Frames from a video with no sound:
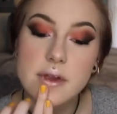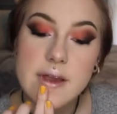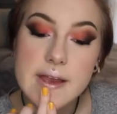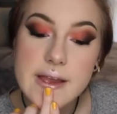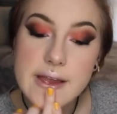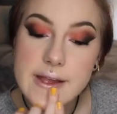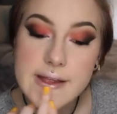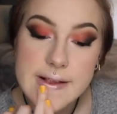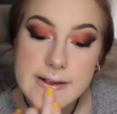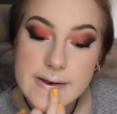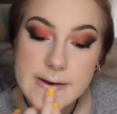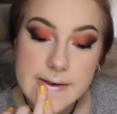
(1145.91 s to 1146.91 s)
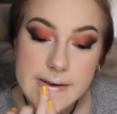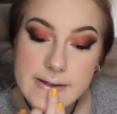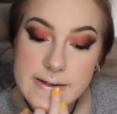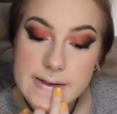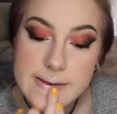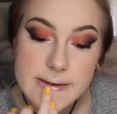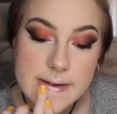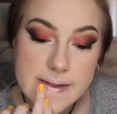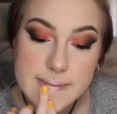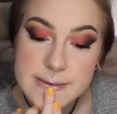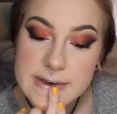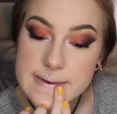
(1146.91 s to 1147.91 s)
And grab a little on
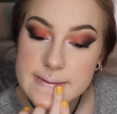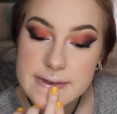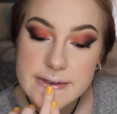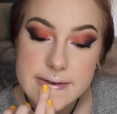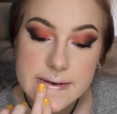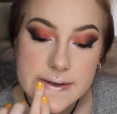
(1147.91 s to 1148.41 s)
the bottom too.